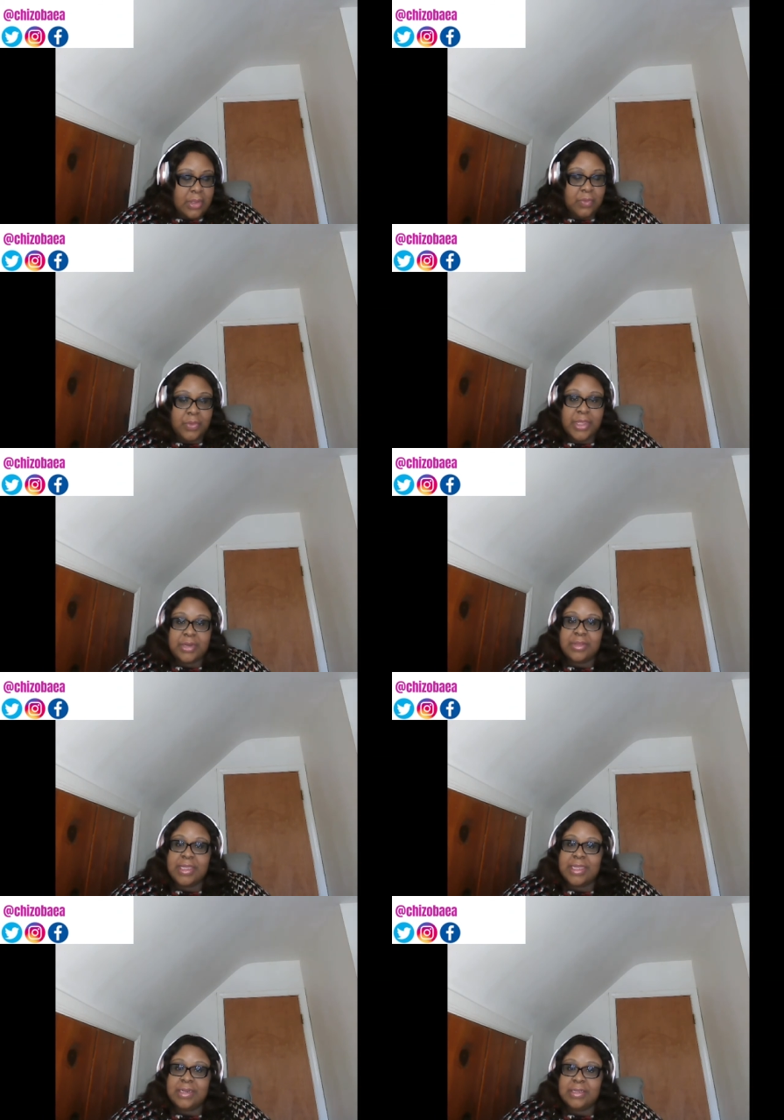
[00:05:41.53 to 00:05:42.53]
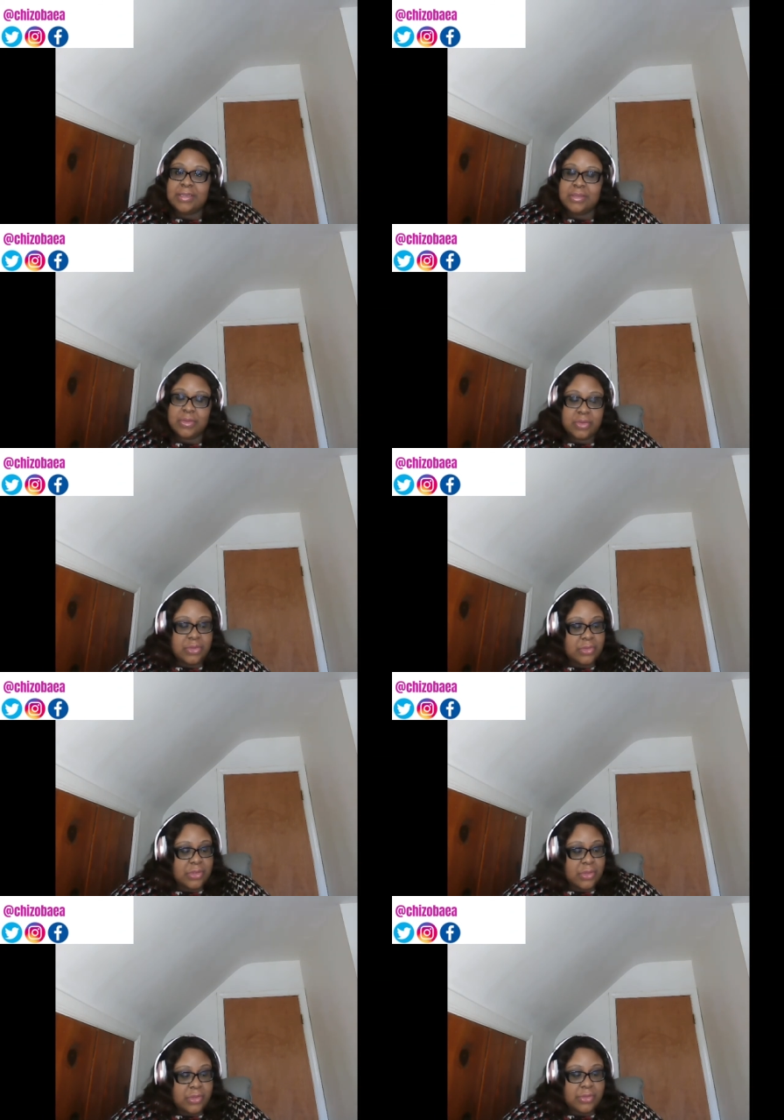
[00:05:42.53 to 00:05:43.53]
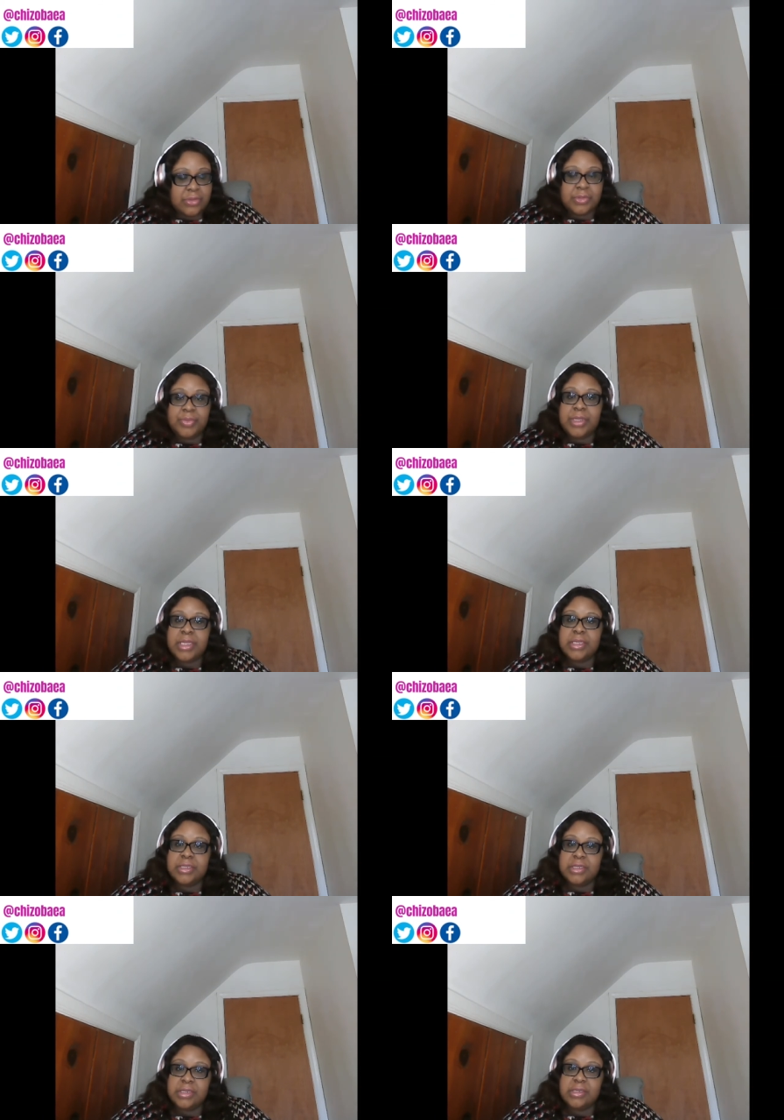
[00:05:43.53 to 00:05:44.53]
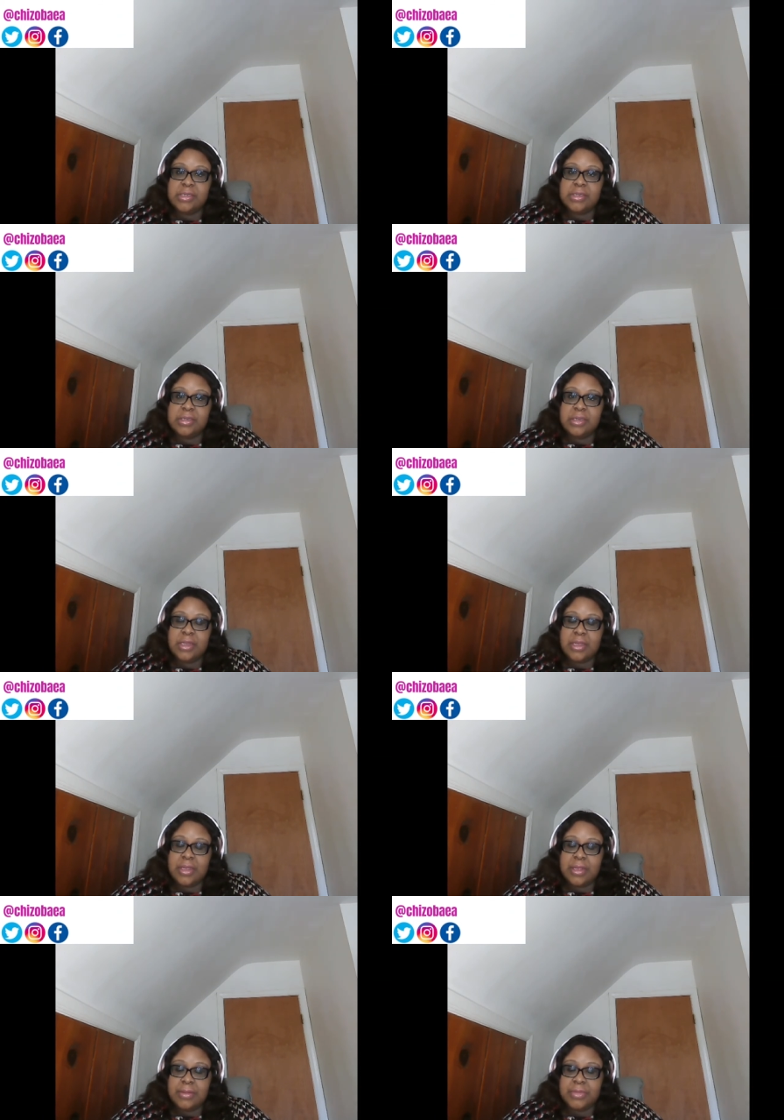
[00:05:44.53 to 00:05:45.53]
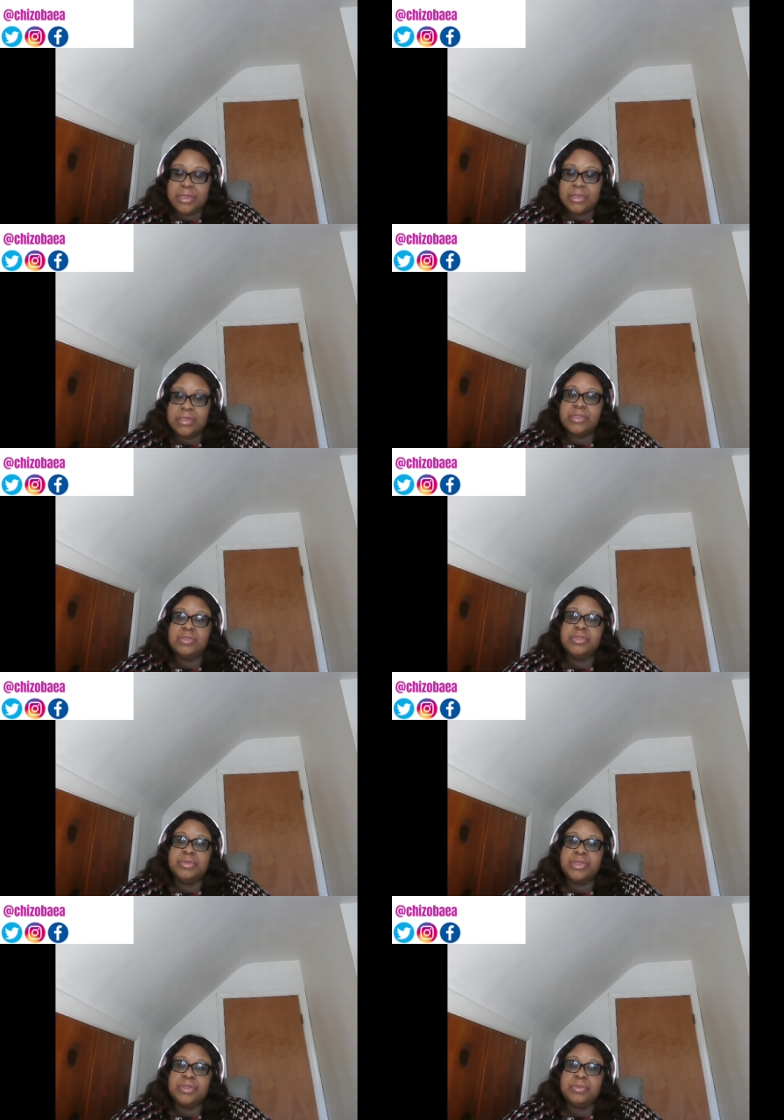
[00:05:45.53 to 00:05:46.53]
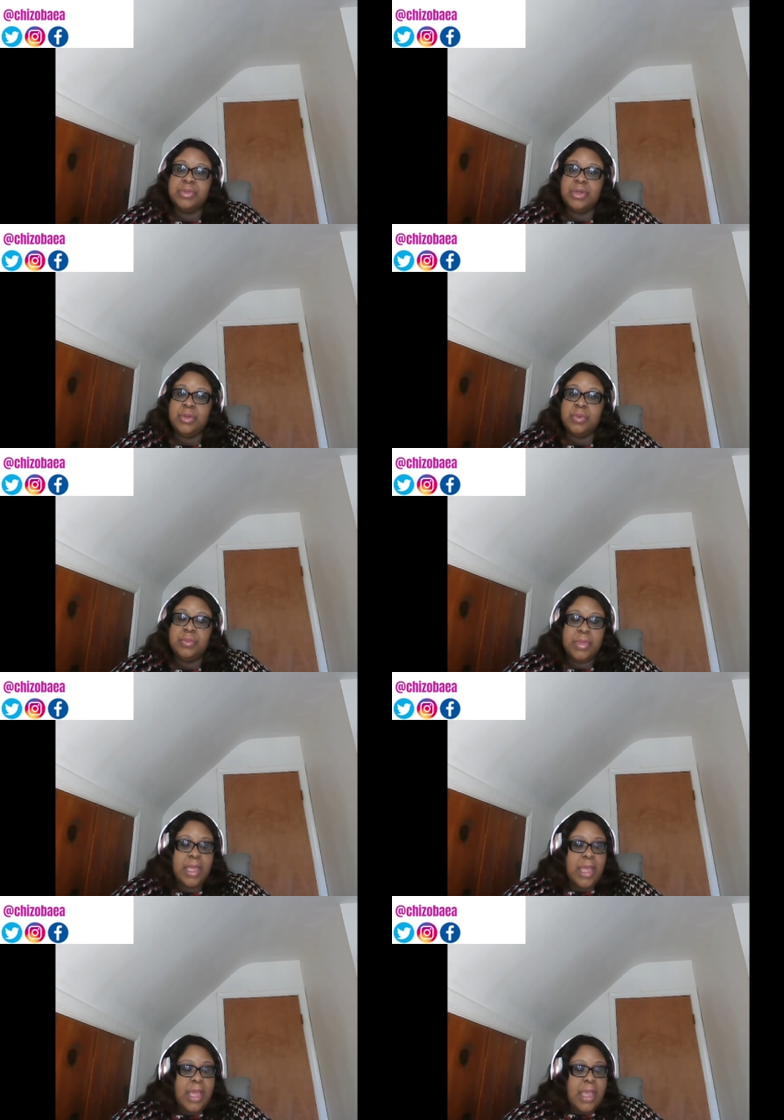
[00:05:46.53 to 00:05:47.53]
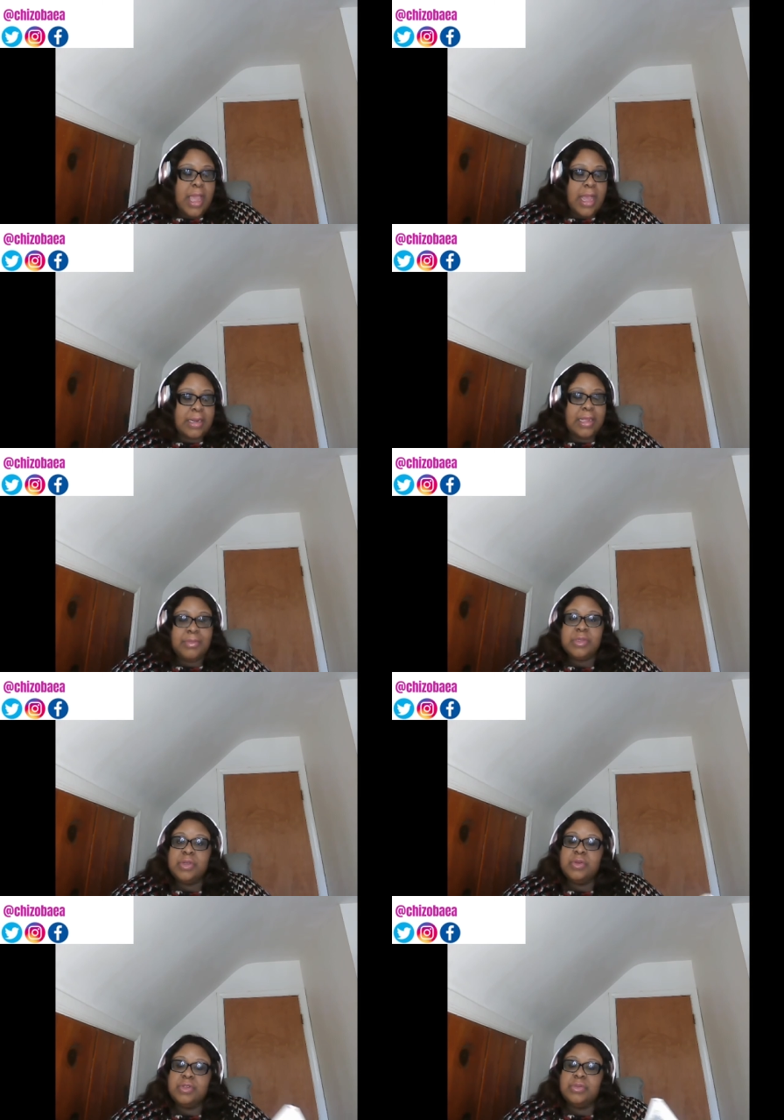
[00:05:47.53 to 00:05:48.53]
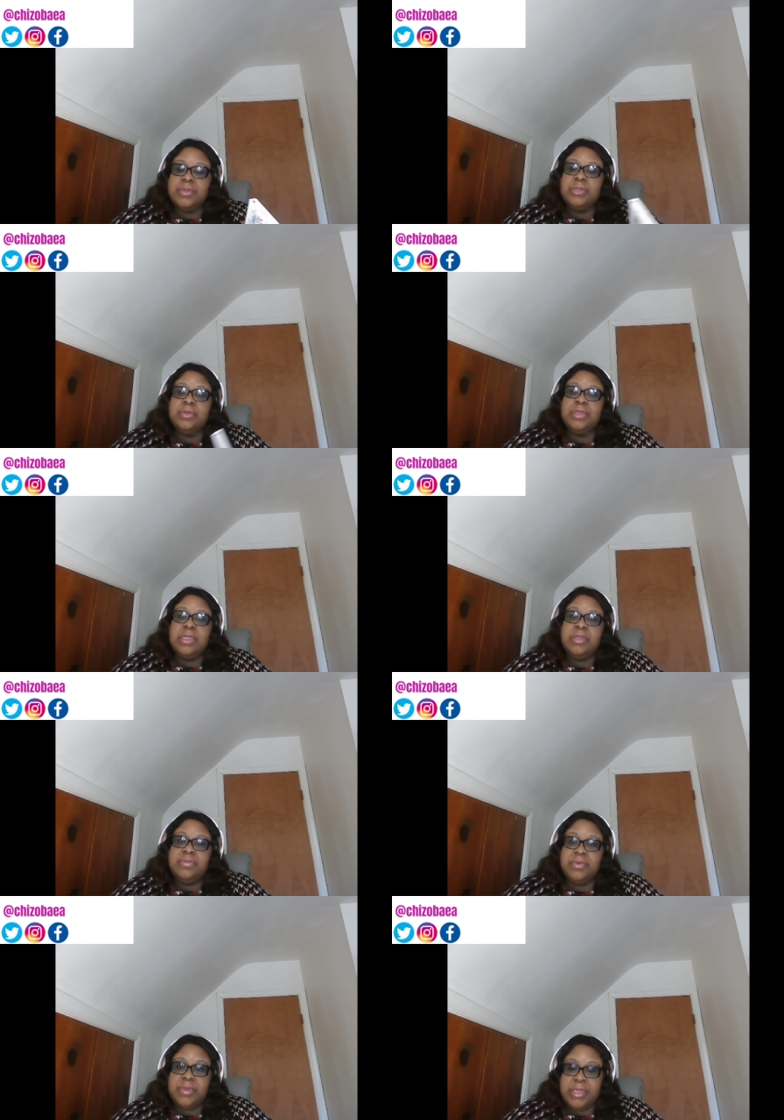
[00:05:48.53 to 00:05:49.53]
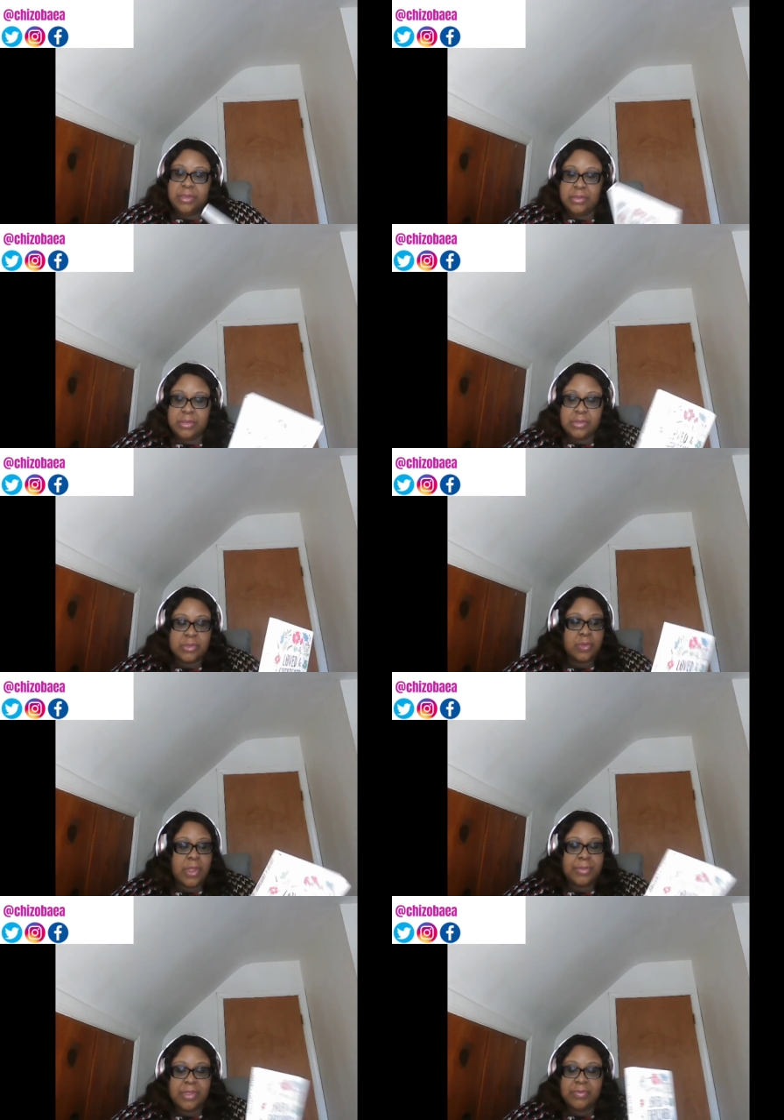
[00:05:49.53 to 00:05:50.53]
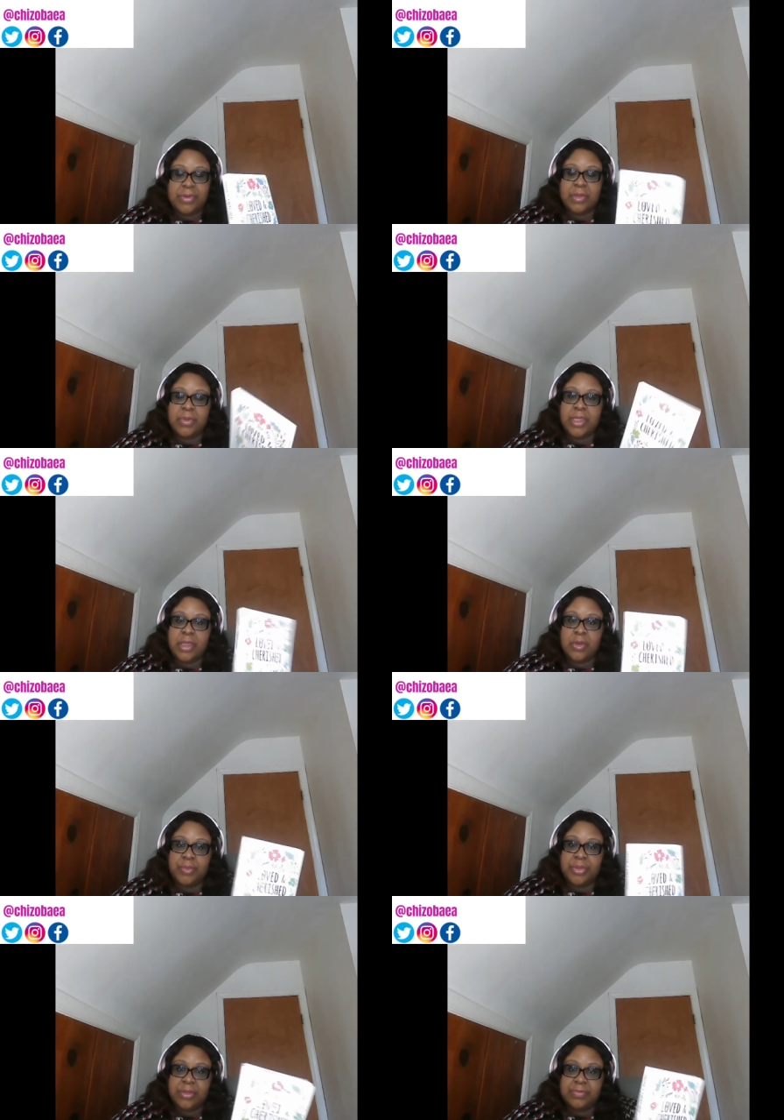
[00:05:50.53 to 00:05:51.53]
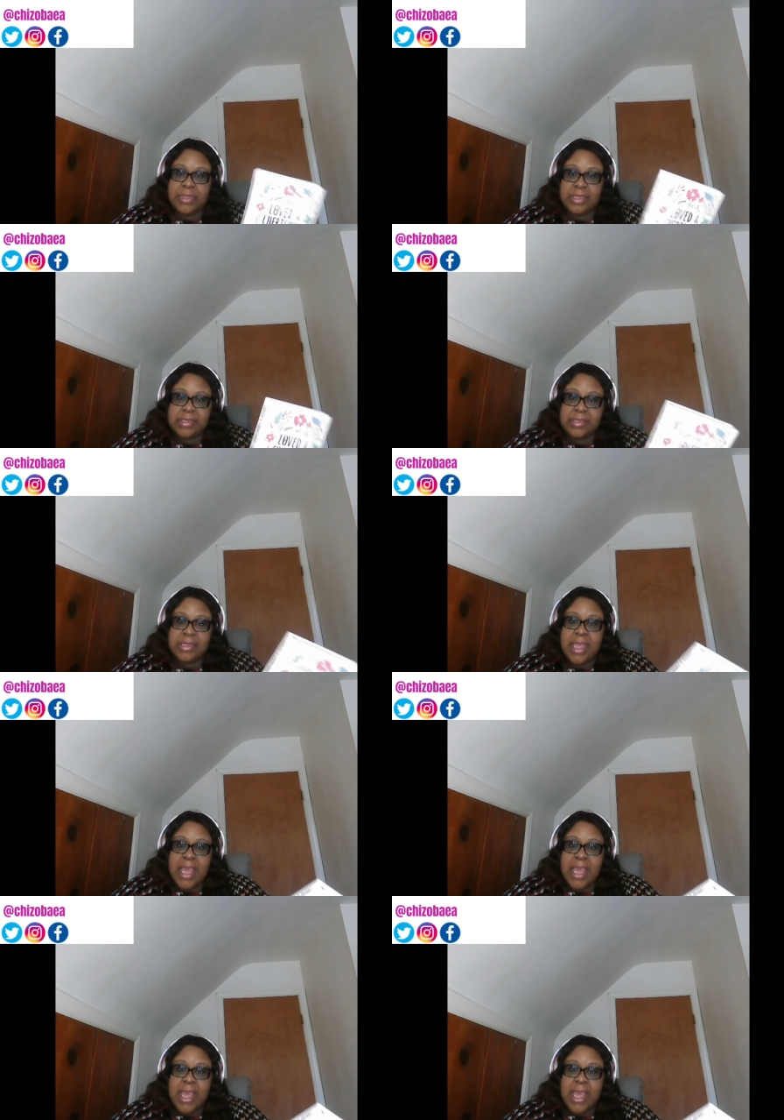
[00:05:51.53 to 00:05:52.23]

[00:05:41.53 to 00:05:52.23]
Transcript: where to get it or to the author's pages in the description below, and I'm also going to be doing a giveaway. So I'm giving away a copy of this,